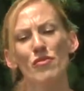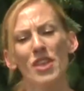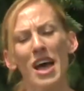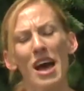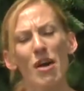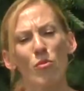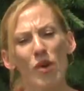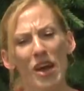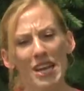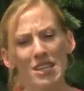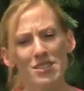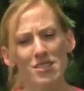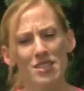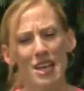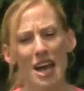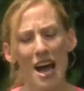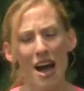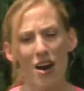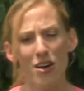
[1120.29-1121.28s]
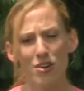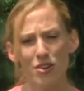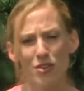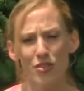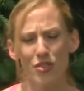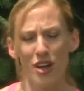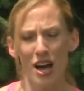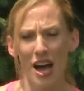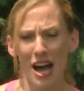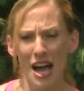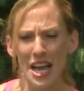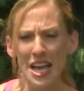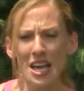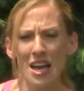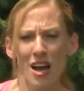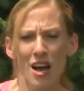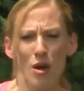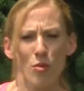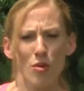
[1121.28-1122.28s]
that weight to the outer thigh.
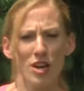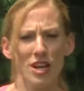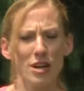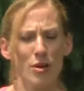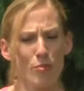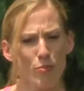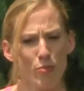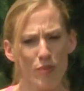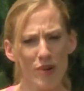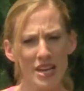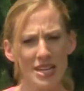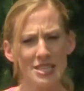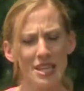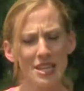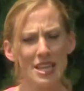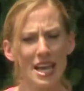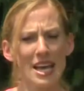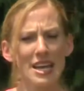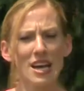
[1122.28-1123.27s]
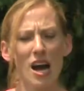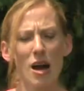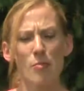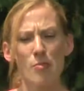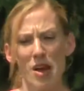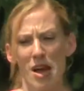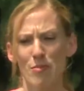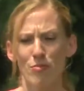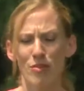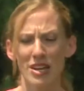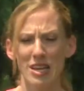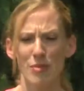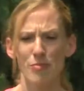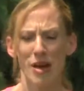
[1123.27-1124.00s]
We're gonna bring the leg up and bring it